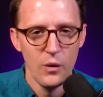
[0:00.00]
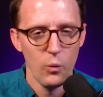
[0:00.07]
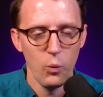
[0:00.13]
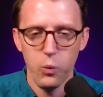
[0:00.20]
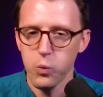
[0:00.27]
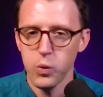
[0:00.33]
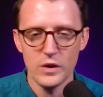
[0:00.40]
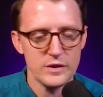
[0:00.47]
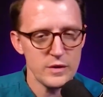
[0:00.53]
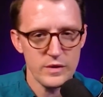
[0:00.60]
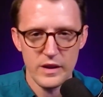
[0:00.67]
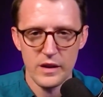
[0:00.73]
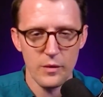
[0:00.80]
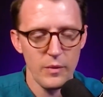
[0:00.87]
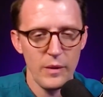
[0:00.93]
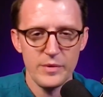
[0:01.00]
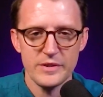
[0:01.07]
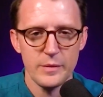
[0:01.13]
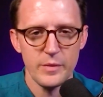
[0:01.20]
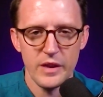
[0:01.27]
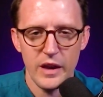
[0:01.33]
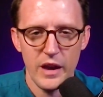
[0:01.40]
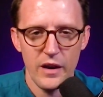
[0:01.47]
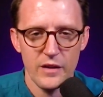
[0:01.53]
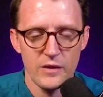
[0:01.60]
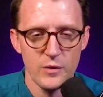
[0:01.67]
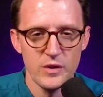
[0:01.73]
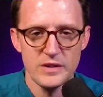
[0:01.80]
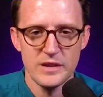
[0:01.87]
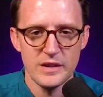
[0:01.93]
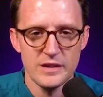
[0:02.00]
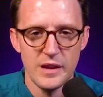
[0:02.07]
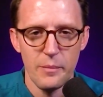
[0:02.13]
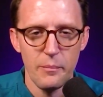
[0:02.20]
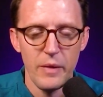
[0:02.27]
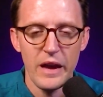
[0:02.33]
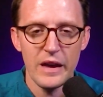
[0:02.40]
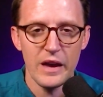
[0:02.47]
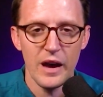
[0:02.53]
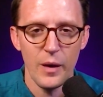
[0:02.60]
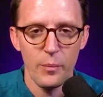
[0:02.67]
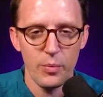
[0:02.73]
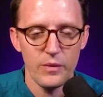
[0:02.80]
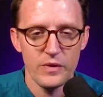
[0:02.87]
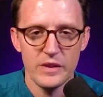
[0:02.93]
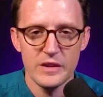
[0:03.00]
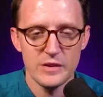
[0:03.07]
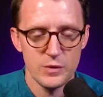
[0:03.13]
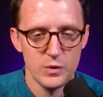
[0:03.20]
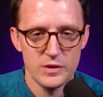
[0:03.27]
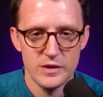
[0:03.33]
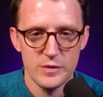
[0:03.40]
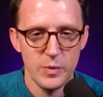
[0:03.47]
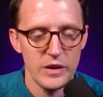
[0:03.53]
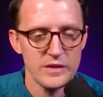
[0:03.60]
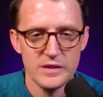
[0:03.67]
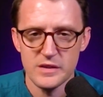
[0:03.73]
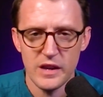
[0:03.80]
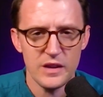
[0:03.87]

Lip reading: what do you think are maybe some of the characteristics that make up these sorts of spaces?